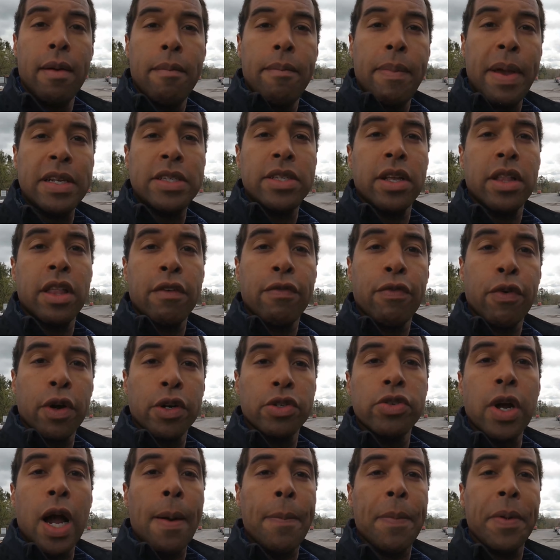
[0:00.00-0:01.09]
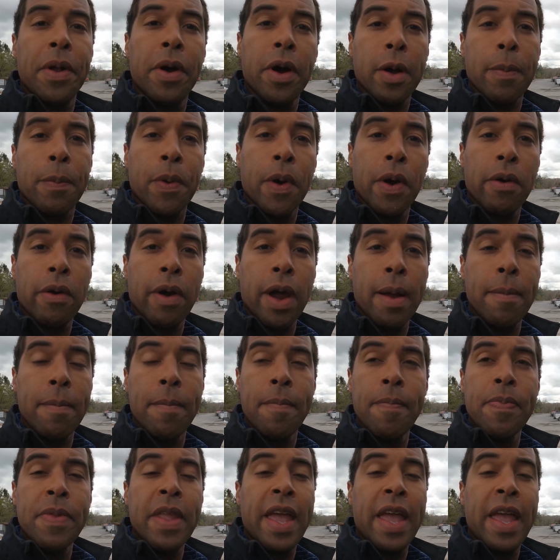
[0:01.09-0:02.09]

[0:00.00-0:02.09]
basically for a drop and hook program.